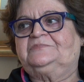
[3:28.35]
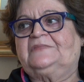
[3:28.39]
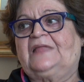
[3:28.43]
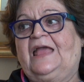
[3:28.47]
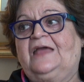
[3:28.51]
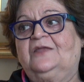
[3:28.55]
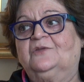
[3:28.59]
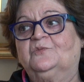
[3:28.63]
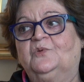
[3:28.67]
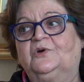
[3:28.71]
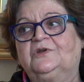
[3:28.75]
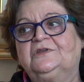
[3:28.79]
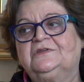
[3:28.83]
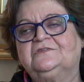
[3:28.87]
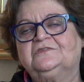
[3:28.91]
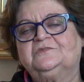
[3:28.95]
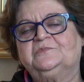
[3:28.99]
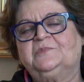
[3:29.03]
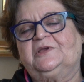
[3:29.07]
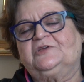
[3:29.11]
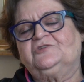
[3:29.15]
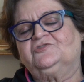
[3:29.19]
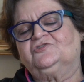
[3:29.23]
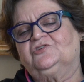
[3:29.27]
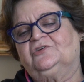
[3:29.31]
And what is
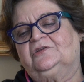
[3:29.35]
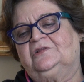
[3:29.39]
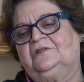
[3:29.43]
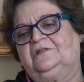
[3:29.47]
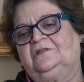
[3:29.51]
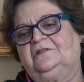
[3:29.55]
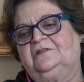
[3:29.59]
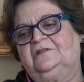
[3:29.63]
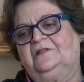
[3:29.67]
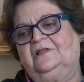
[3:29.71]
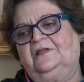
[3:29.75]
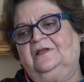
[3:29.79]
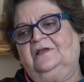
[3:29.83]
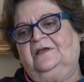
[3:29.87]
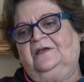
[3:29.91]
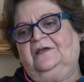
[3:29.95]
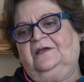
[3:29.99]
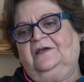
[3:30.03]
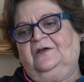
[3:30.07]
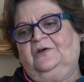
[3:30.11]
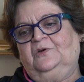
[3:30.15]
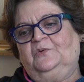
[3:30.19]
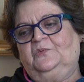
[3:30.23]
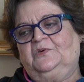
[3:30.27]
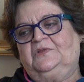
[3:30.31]
special
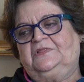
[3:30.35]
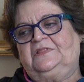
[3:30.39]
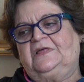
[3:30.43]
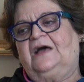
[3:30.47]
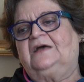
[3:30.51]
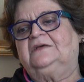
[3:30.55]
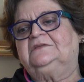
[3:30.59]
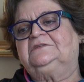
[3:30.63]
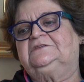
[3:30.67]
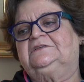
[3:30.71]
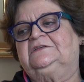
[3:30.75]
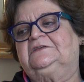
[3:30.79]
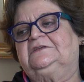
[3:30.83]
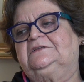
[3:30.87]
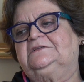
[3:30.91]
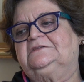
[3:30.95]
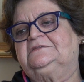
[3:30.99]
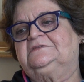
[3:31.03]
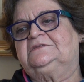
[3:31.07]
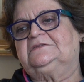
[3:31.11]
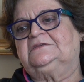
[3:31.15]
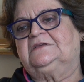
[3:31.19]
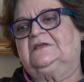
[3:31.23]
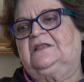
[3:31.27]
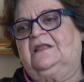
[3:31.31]
with us
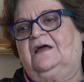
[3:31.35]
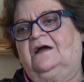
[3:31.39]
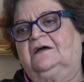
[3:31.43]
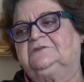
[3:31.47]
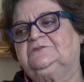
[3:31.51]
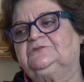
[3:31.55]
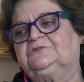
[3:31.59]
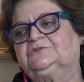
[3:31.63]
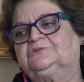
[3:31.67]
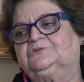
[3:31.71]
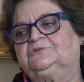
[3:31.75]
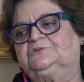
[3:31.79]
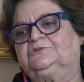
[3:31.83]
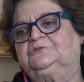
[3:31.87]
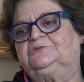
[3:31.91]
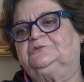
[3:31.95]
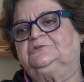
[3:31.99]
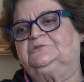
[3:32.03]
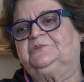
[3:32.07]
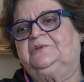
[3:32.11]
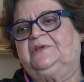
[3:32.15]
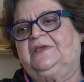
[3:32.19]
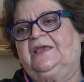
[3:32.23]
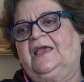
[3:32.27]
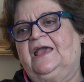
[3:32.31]
is, in our school,
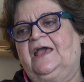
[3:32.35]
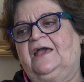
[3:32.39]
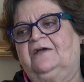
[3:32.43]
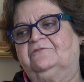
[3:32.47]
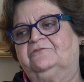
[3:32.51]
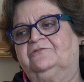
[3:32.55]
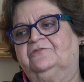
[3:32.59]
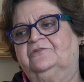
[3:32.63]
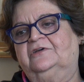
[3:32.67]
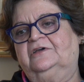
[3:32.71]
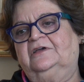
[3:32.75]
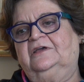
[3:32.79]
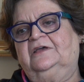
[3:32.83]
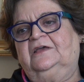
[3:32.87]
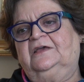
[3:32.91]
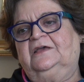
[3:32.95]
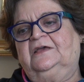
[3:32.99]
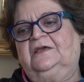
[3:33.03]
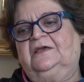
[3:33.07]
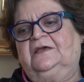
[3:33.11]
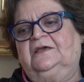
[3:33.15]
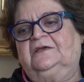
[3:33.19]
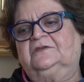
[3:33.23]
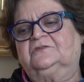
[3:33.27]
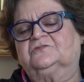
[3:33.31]
we have
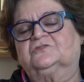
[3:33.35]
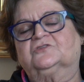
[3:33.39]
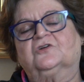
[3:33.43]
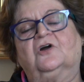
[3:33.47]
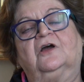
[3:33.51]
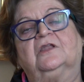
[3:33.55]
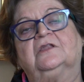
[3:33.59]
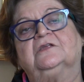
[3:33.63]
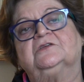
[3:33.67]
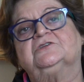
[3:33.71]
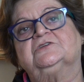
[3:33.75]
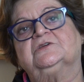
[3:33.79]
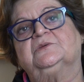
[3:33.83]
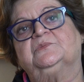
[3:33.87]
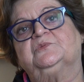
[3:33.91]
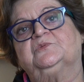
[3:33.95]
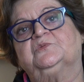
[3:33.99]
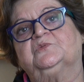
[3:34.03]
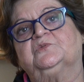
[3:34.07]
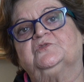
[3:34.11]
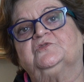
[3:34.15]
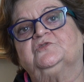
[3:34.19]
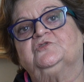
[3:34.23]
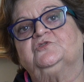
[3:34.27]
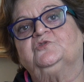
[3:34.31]
scholarships
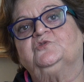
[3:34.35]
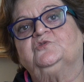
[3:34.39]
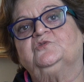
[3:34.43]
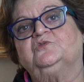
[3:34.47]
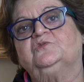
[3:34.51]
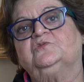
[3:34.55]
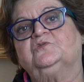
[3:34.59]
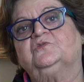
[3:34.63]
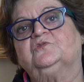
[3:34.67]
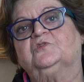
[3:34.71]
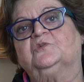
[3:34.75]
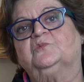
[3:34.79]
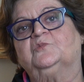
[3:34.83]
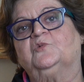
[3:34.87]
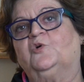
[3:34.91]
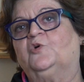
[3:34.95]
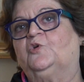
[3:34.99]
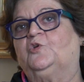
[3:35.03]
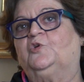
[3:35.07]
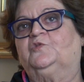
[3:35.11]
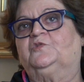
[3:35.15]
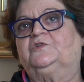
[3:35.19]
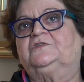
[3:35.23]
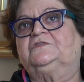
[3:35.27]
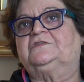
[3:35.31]
for students from
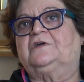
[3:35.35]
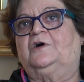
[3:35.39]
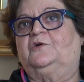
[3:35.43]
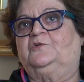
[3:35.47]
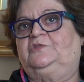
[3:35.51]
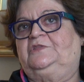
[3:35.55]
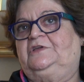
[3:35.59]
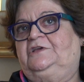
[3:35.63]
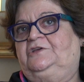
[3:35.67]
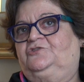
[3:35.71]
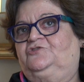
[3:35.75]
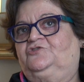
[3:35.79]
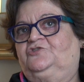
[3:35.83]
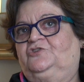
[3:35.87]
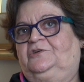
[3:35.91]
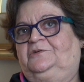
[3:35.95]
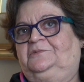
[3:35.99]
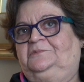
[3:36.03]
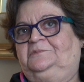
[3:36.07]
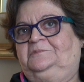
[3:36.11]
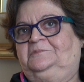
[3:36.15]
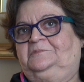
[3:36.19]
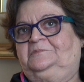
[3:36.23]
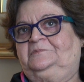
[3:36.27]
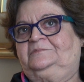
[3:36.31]
all over South Asia.
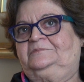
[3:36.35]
